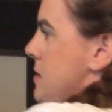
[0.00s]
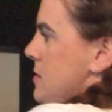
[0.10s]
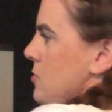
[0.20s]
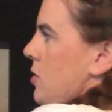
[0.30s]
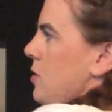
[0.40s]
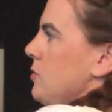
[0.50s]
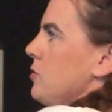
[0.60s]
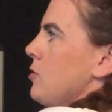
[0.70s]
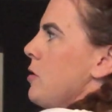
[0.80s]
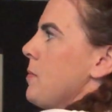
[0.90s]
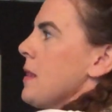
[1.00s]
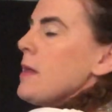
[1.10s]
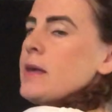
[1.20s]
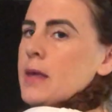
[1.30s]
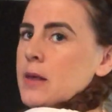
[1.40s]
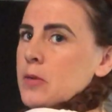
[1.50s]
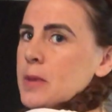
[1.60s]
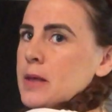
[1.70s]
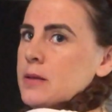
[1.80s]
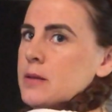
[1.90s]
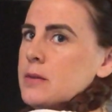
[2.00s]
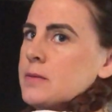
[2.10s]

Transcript: it's starting to look a bit like Iggle Piggle.